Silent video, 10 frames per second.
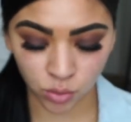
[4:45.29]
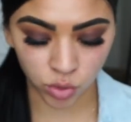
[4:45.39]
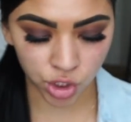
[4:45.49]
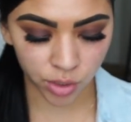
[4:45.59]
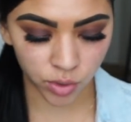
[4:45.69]
I
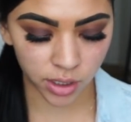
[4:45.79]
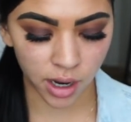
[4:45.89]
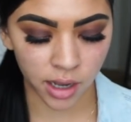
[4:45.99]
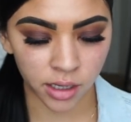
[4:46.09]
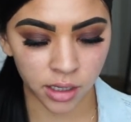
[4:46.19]
wish I would have
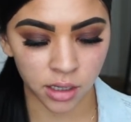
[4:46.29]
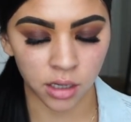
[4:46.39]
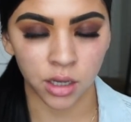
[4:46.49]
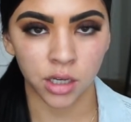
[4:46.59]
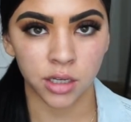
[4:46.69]

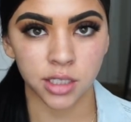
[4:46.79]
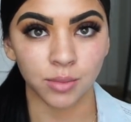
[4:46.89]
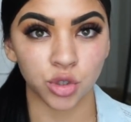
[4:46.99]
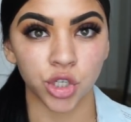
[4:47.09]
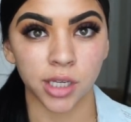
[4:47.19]
gotten
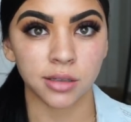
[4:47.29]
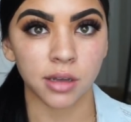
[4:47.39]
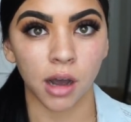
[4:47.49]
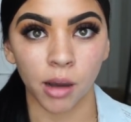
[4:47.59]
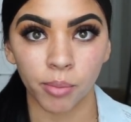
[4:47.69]
some
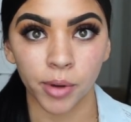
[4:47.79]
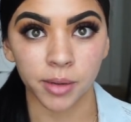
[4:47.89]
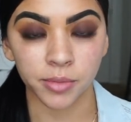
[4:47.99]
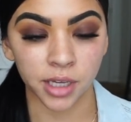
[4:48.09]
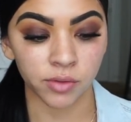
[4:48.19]
shades up, but
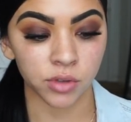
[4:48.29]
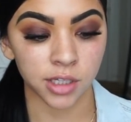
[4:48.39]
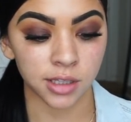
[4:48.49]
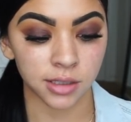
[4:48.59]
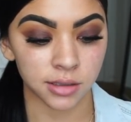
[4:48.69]
I'm thankful
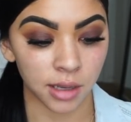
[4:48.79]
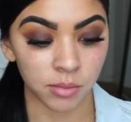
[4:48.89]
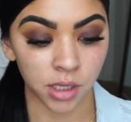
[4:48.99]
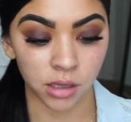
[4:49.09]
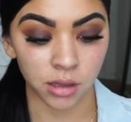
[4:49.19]
that they
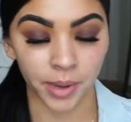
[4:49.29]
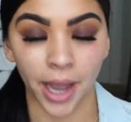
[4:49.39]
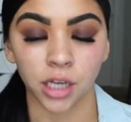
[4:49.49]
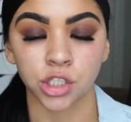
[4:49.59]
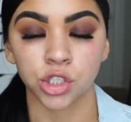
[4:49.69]
sent me the
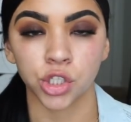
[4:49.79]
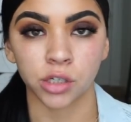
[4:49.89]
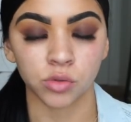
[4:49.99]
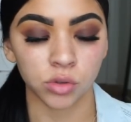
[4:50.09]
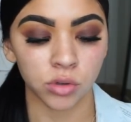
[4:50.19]
package in
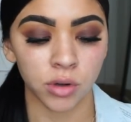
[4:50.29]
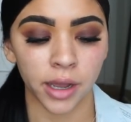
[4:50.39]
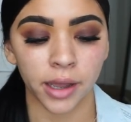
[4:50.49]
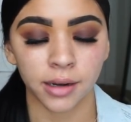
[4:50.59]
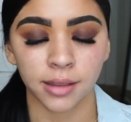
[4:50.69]
general,
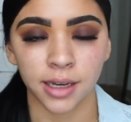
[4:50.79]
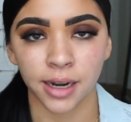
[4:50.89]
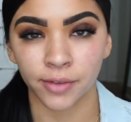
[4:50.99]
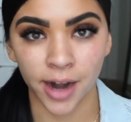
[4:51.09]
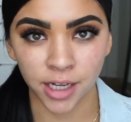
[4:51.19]
and they
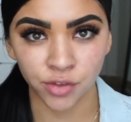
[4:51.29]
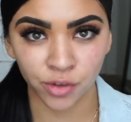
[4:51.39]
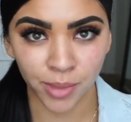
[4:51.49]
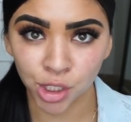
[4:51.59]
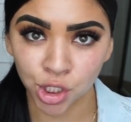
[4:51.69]
never asked
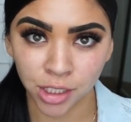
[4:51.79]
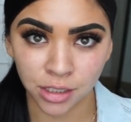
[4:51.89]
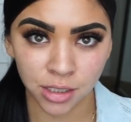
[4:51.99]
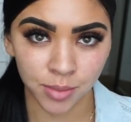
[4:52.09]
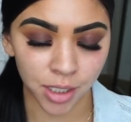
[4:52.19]
for my
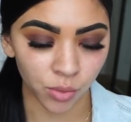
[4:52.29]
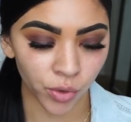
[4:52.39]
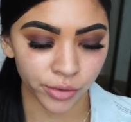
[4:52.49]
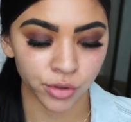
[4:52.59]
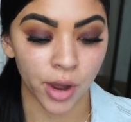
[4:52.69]
shades to begin
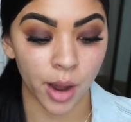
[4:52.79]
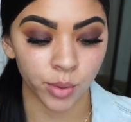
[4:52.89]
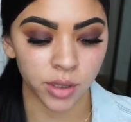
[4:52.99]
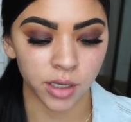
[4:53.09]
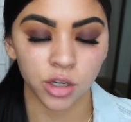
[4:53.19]
with, so how
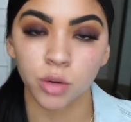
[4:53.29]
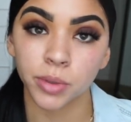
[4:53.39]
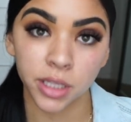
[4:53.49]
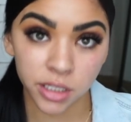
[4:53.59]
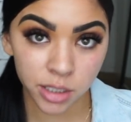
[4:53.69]
would they know?
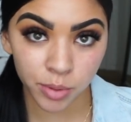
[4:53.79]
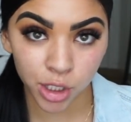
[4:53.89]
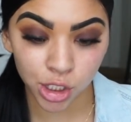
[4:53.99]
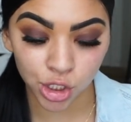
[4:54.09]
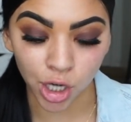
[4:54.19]
But they did a
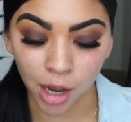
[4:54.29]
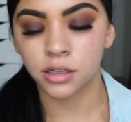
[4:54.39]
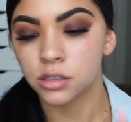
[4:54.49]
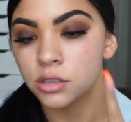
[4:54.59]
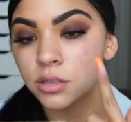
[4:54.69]
pretty good
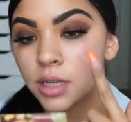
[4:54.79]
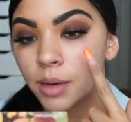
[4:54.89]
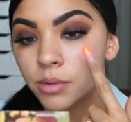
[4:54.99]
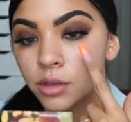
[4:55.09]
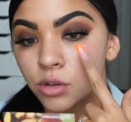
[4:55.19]
job. Just
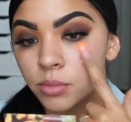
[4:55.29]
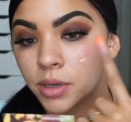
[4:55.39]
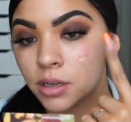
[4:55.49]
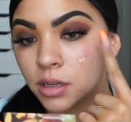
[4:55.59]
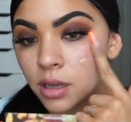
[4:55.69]
dab a little
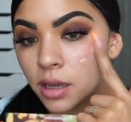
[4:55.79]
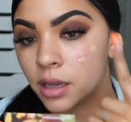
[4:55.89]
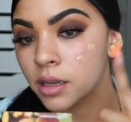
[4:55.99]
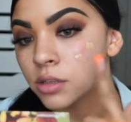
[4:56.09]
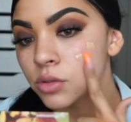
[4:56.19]
bit
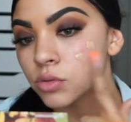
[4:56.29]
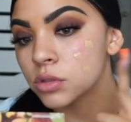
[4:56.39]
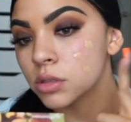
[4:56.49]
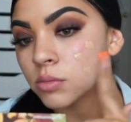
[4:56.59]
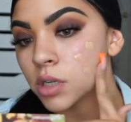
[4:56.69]
and do
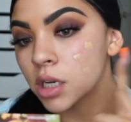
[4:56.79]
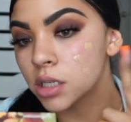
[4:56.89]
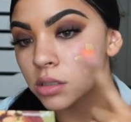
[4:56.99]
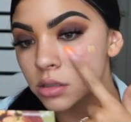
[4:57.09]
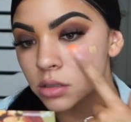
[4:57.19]
some
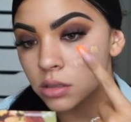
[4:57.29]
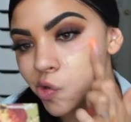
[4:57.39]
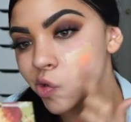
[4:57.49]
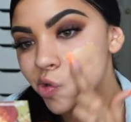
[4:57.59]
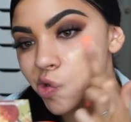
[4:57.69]
dots.